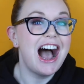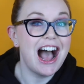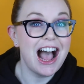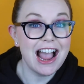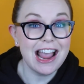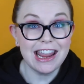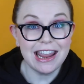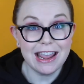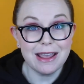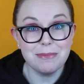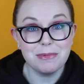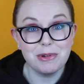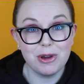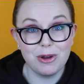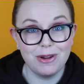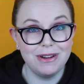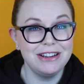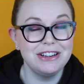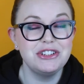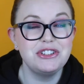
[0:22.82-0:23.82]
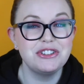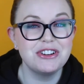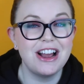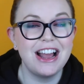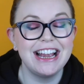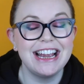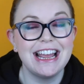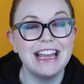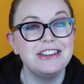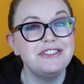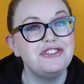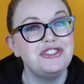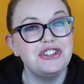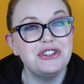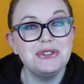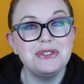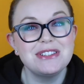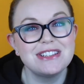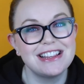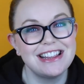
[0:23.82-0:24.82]
I am going to try a
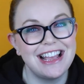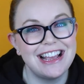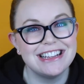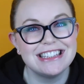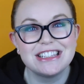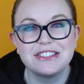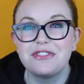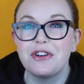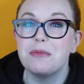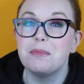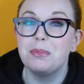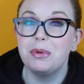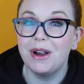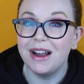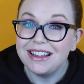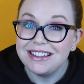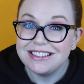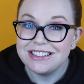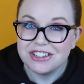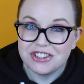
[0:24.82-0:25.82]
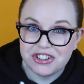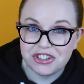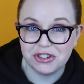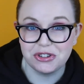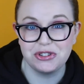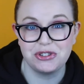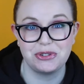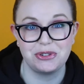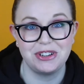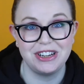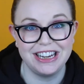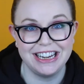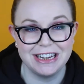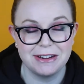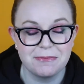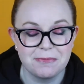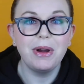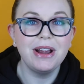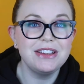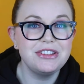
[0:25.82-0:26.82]
juice cleanse from Pressed
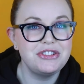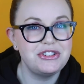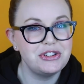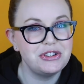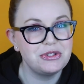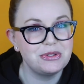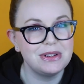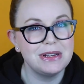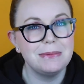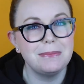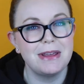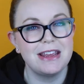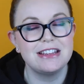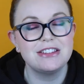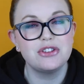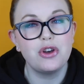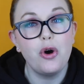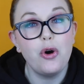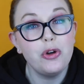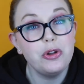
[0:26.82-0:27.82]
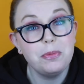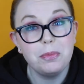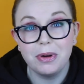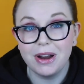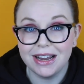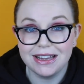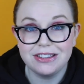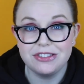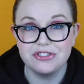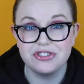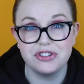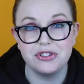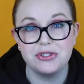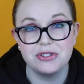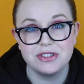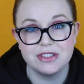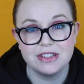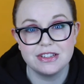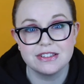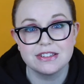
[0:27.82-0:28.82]
Juicery. Pressed Juicery makes cold pressed
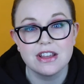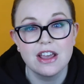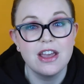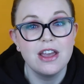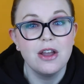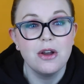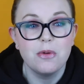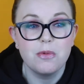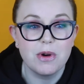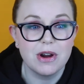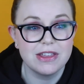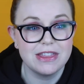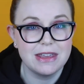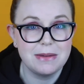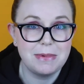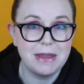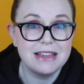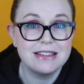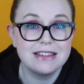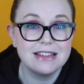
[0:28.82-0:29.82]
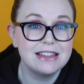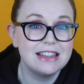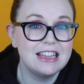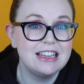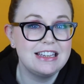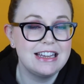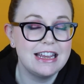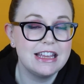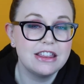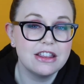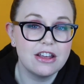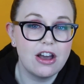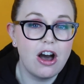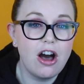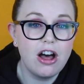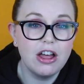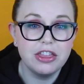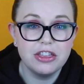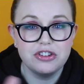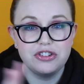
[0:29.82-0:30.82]
juices where they basically take
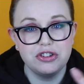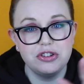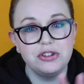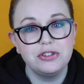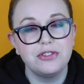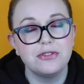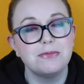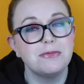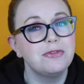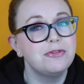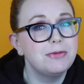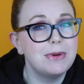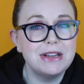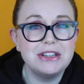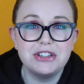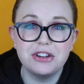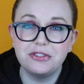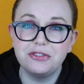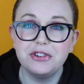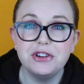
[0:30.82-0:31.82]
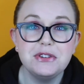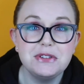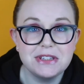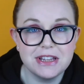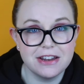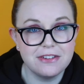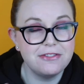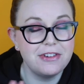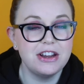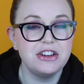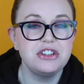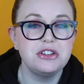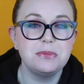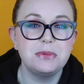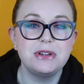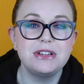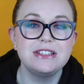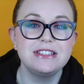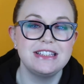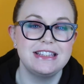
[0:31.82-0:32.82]
all the juice from a bunch of fruits and
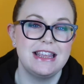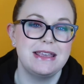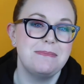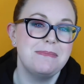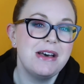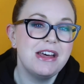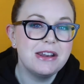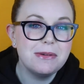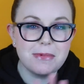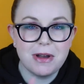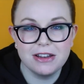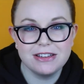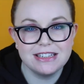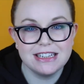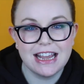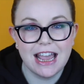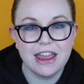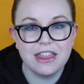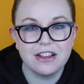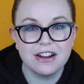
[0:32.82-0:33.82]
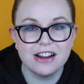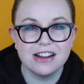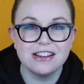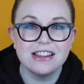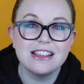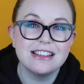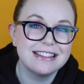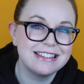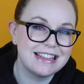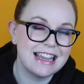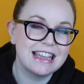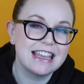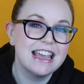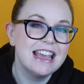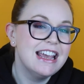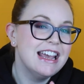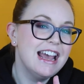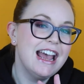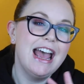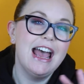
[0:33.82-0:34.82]
vegetables and they melt them all together into this like
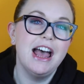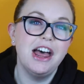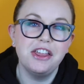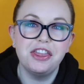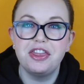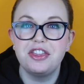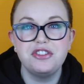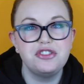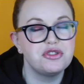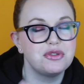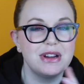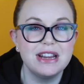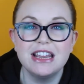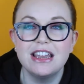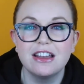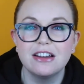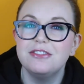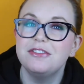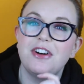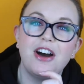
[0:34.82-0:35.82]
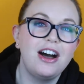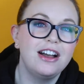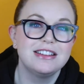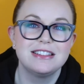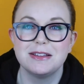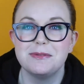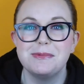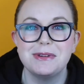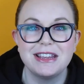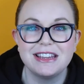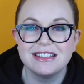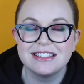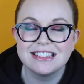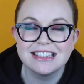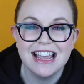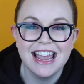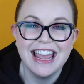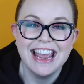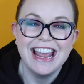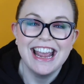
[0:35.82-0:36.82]
health drink of
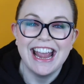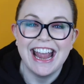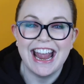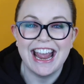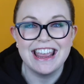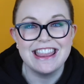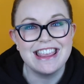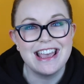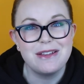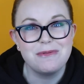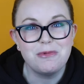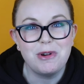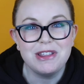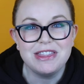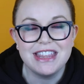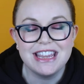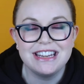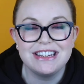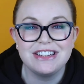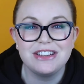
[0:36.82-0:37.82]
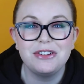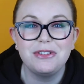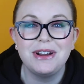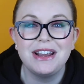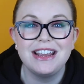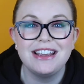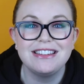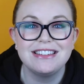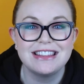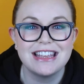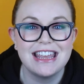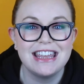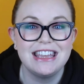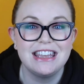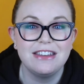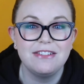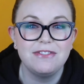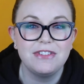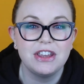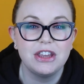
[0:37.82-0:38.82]
awesomeness. And then what they do is they
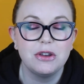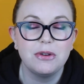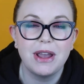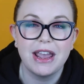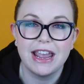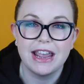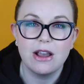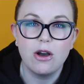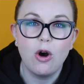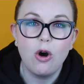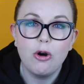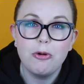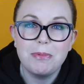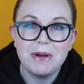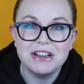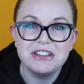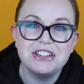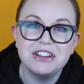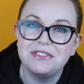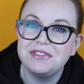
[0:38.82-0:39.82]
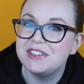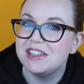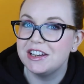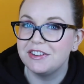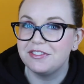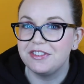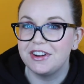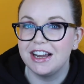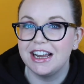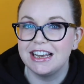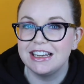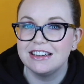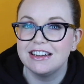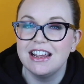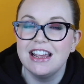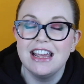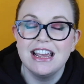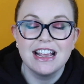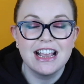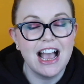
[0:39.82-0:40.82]
give you a whole bunch of different
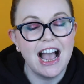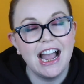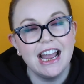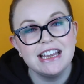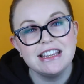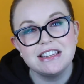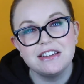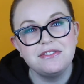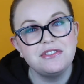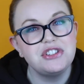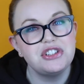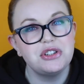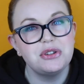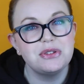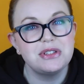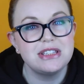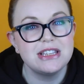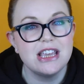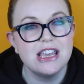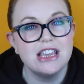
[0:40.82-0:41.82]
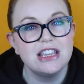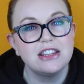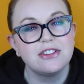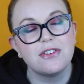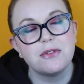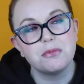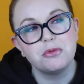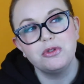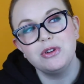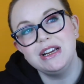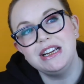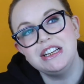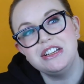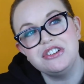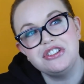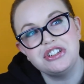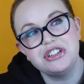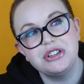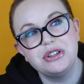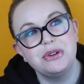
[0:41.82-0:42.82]
kinds of juices, from
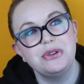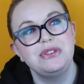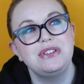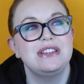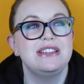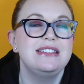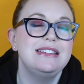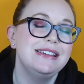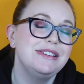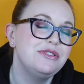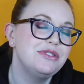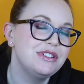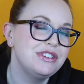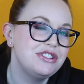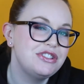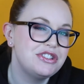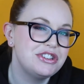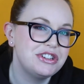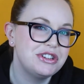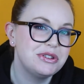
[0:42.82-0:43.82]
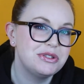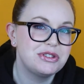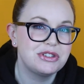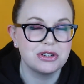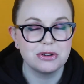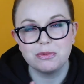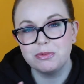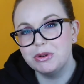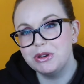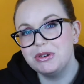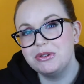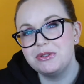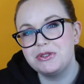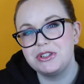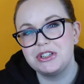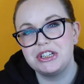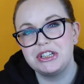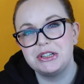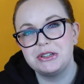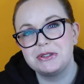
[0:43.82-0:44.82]
green juice to citrus juice to root
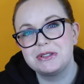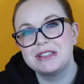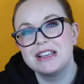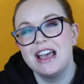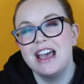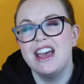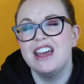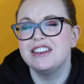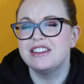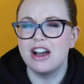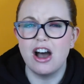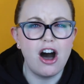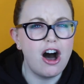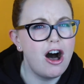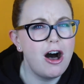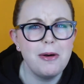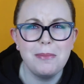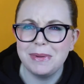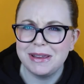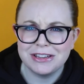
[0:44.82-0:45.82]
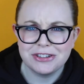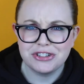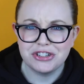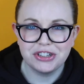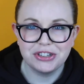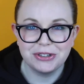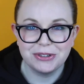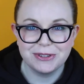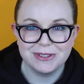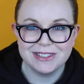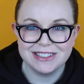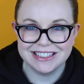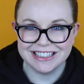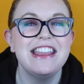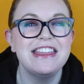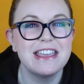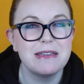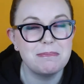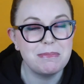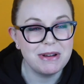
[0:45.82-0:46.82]
juice to almond juice,
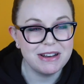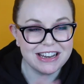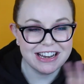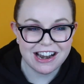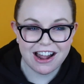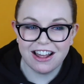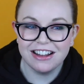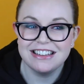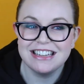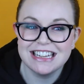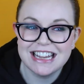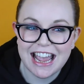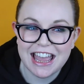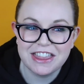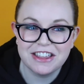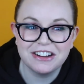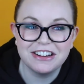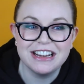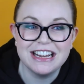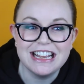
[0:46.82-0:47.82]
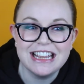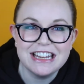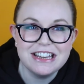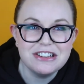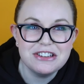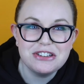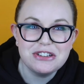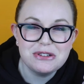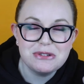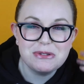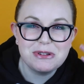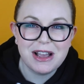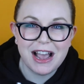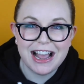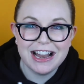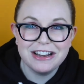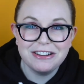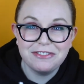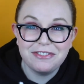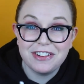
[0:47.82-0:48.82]
and they put it all together into
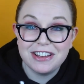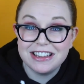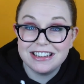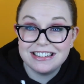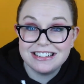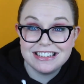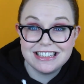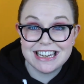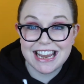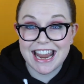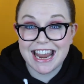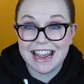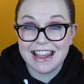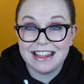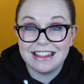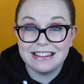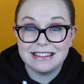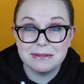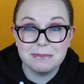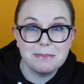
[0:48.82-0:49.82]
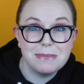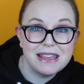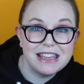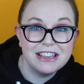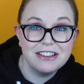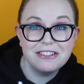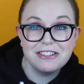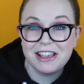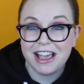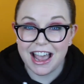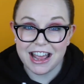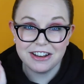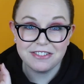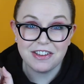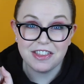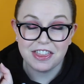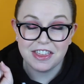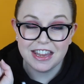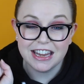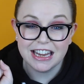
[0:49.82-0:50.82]
kind of a day's meal kind of
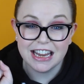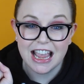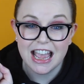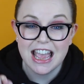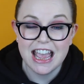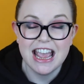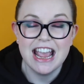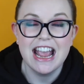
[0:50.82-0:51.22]
a thing.